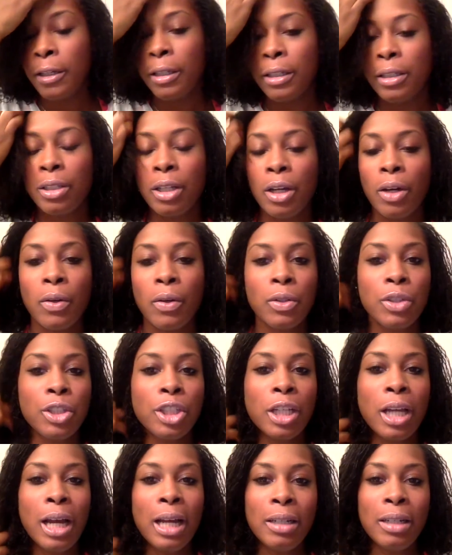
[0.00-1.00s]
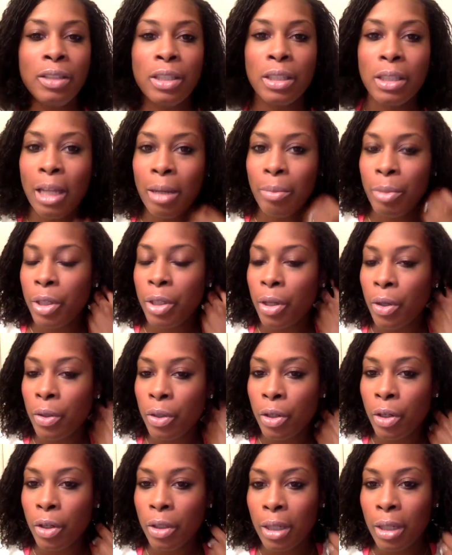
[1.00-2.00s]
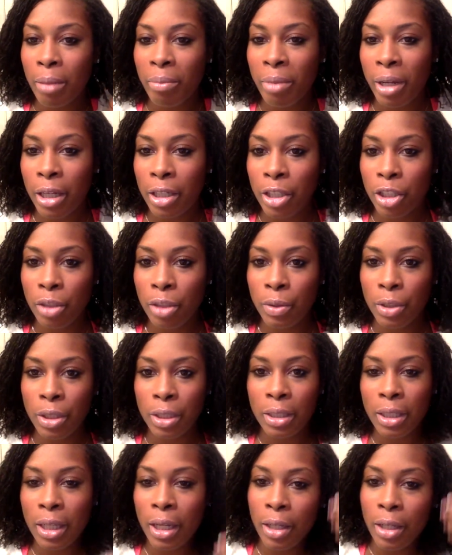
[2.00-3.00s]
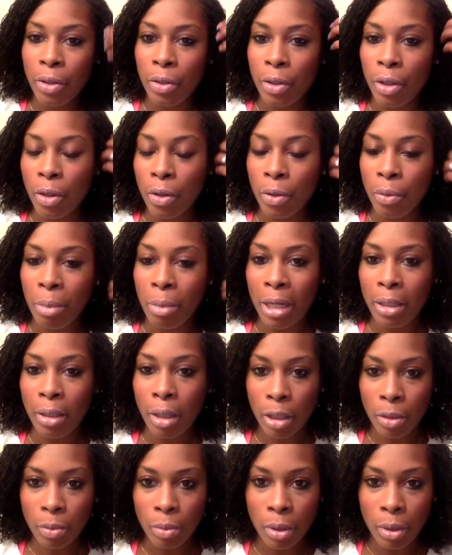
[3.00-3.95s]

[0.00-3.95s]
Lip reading: So she kind of just let me know, the girl that I met, she was just saying, you know, my locks